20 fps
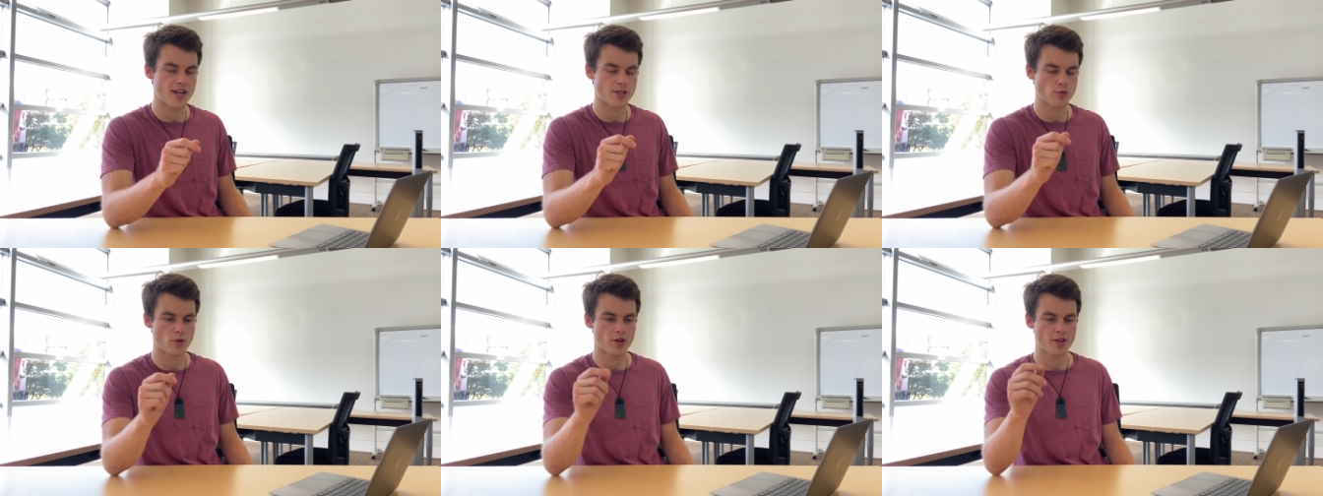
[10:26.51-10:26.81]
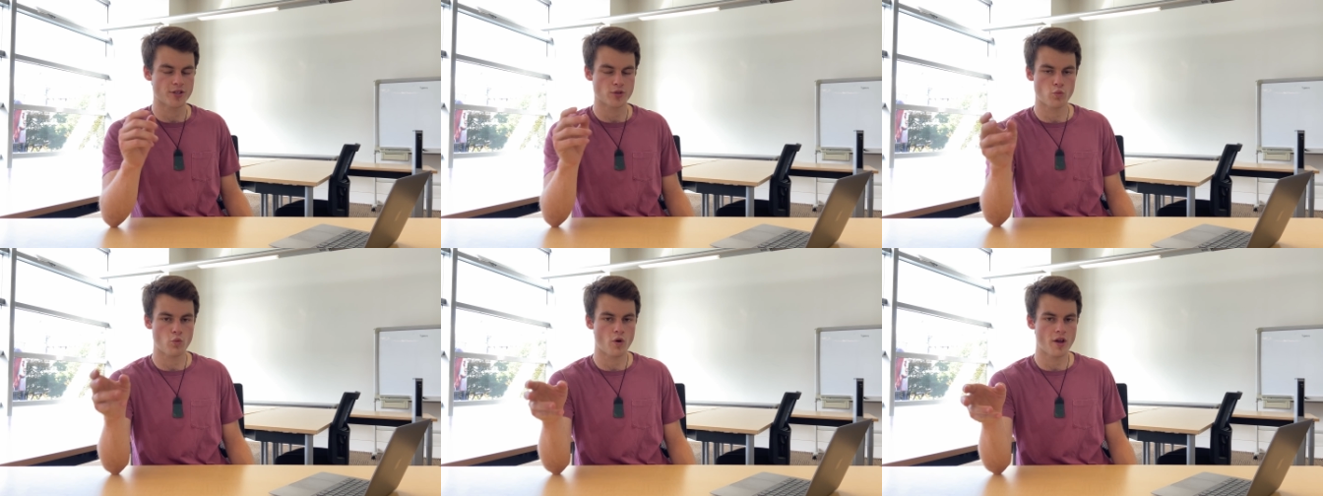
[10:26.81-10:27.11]
as
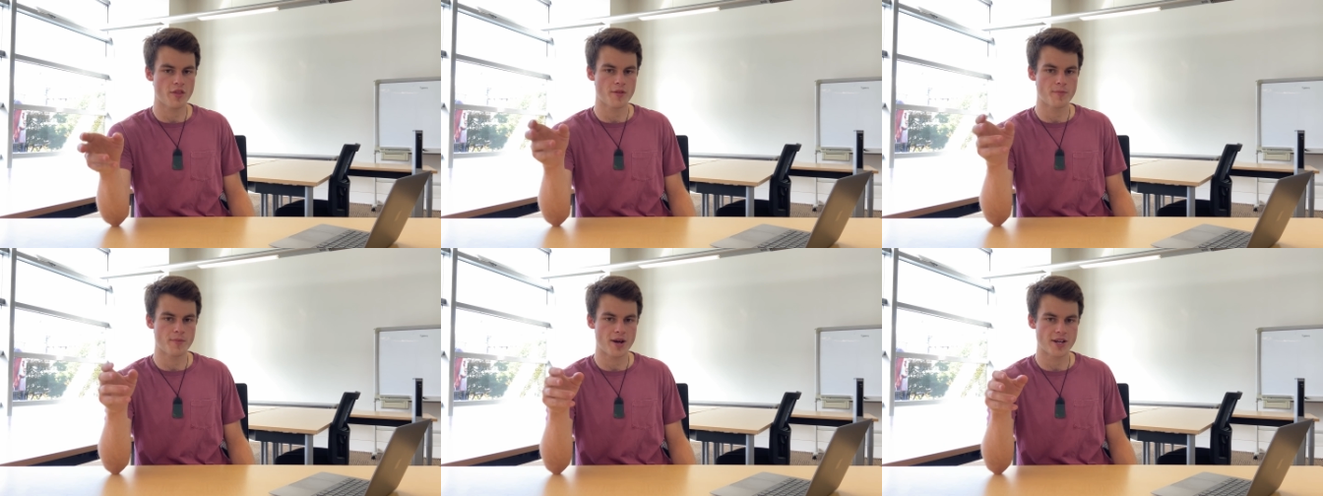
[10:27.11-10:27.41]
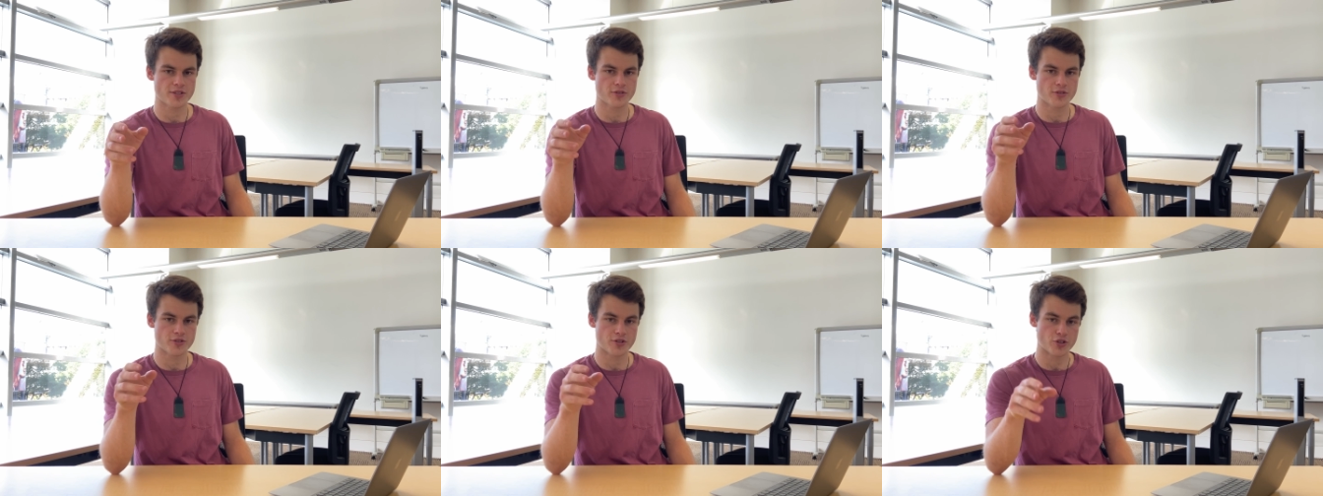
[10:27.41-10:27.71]
well as what the
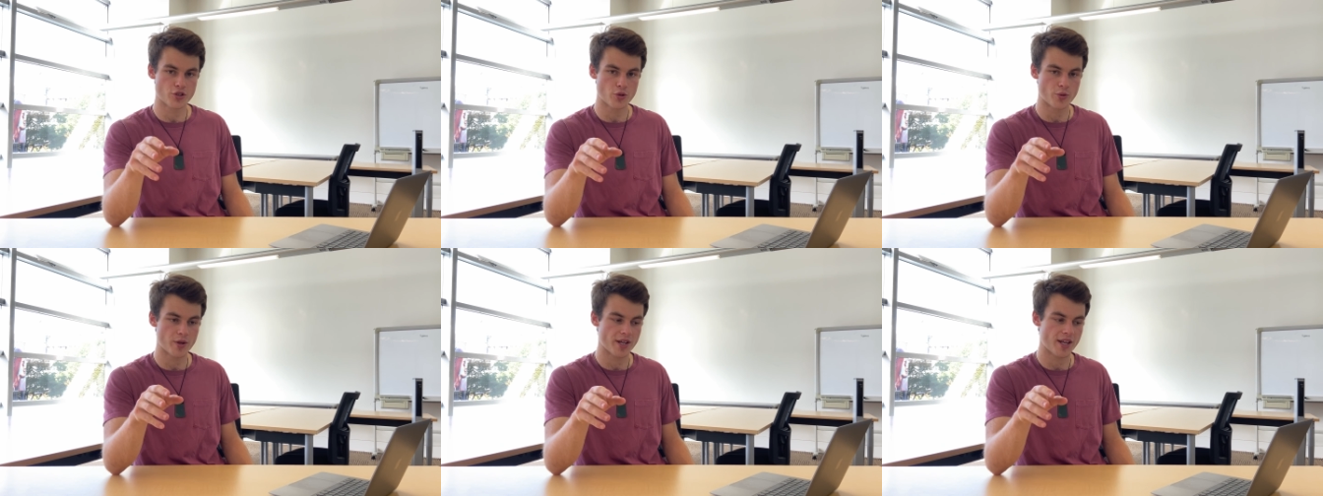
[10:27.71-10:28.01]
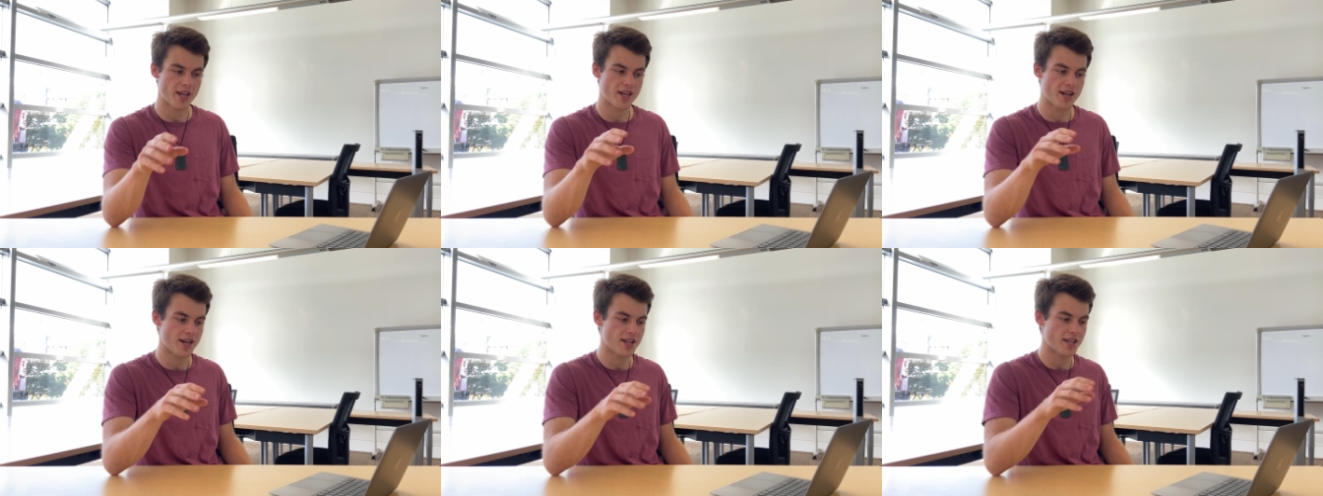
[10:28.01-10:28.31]
muscles are doing
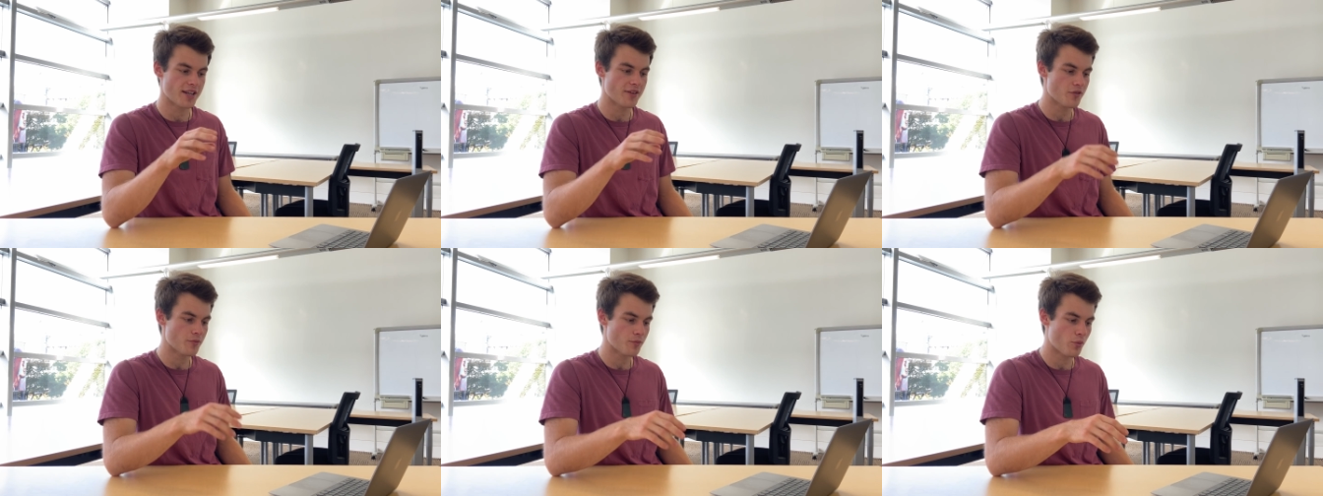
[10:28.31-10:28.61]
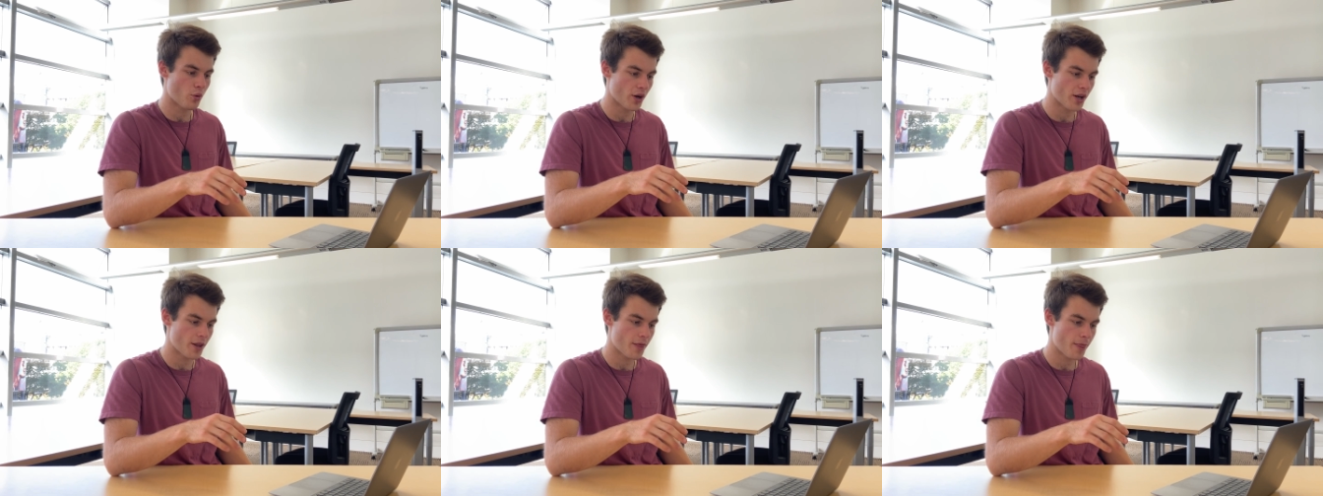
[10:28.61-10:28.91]
at any given
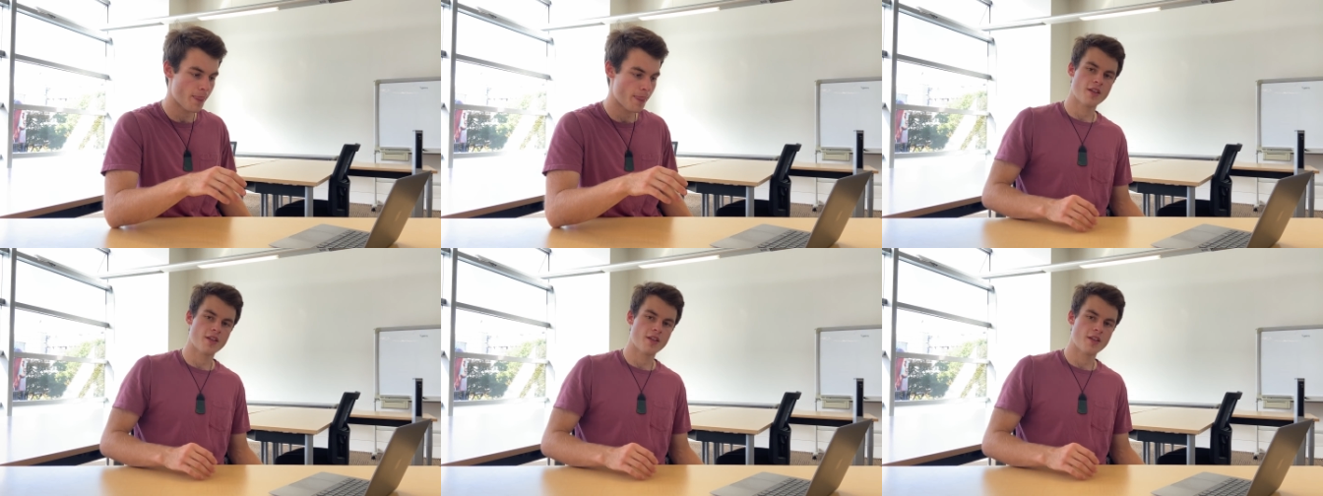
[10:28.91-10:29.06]
point.